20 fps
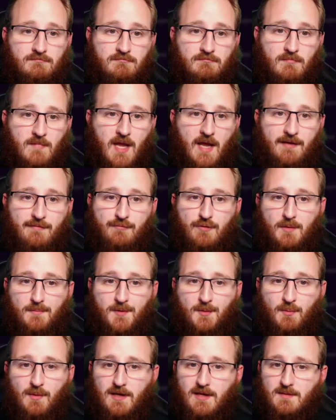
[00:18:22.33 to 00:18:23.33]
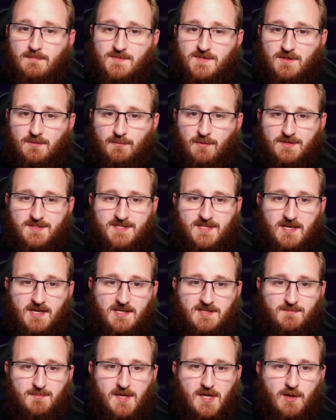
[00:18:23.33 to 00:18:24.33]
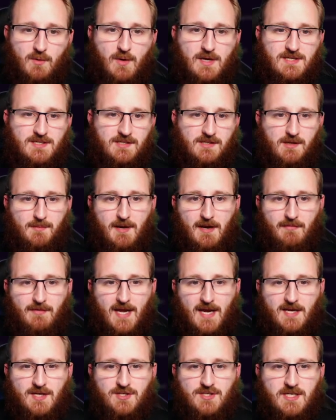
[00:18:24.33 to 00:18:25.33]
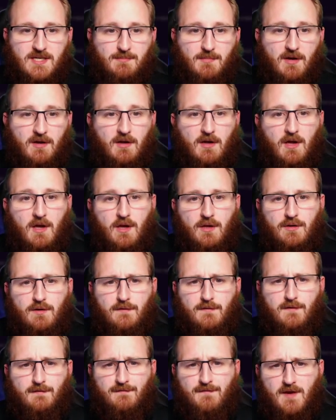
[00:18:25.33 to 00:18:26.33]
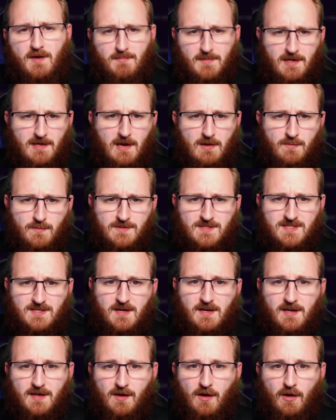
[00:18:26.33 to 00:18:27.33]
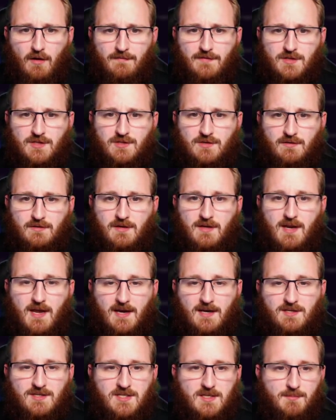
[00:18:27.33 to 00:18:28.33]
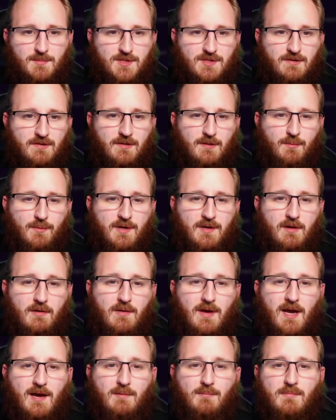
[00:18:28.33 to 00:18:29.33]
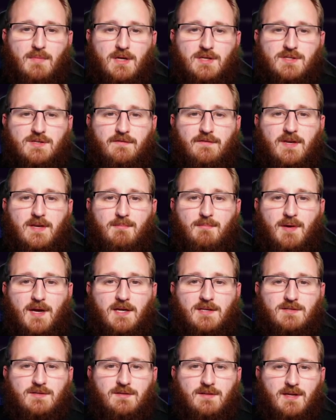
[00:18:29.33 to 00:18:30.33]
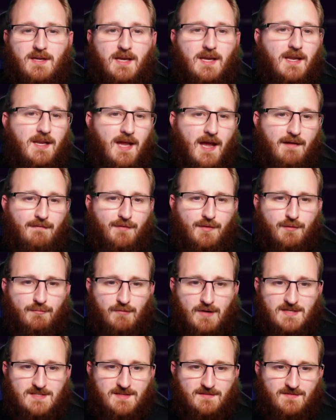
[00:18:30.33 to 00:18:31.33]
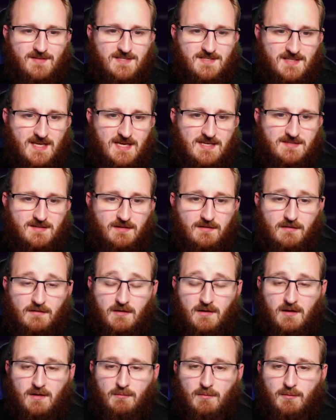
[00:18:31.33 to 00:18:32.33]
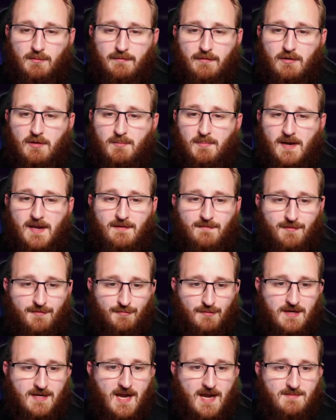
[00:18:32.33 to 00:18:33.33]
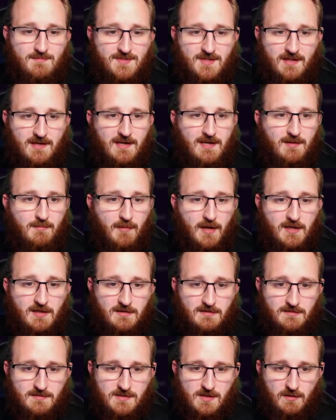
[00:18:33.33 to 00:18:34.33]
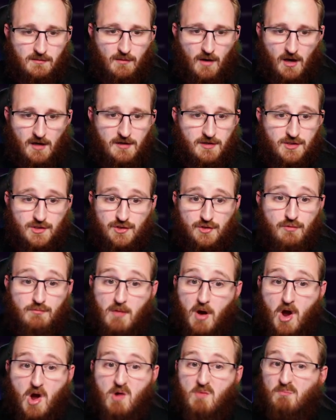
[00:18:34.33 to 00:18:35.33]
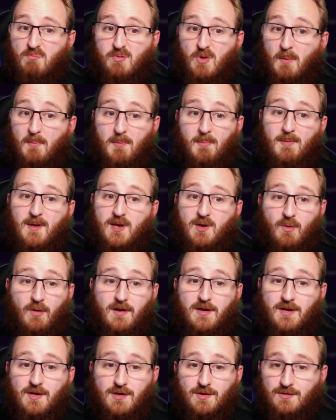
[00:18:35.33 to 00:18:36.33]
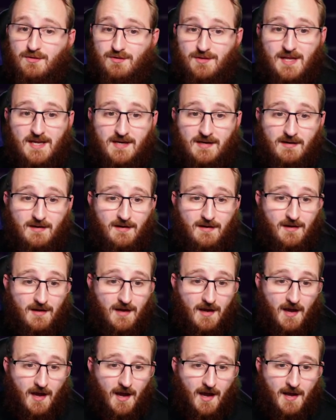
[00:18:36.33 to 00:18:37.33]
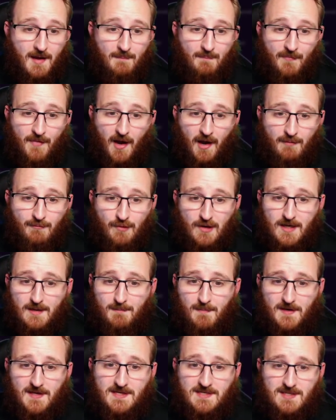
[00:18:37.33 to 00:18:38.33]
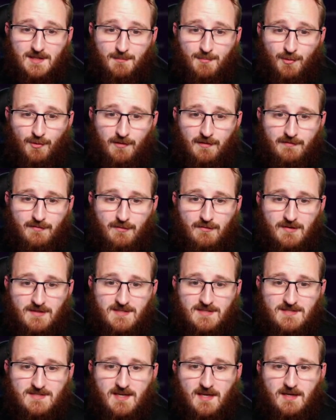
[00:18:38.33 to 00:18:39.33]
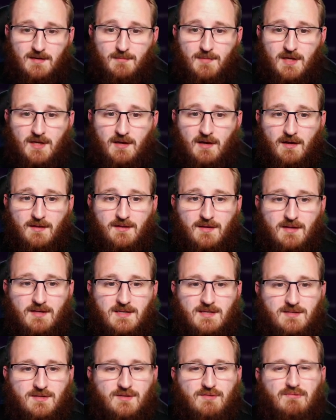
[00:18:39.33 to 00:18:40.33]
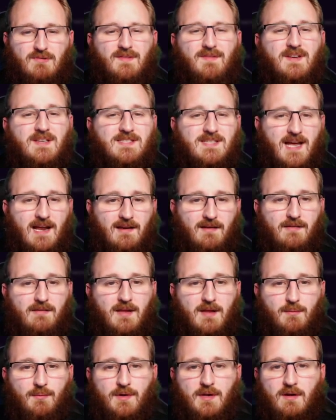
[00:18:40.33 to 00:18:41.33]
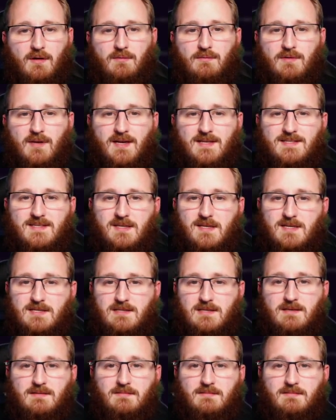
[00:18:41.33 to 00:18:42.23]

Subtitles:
And Robbie Williamson wants to ask me a question about Nakajima. You confirmed the loan signing of Shoya Nakajima during the window. How much of an impact do you think he can have on the rest of the season? Well, we've only played 3 games in the league, mate, so I assume probably quite a good thing. I'm really pleased that Port have agreed to send him here. I think he's a terrific talent. There we go. Nice and easy.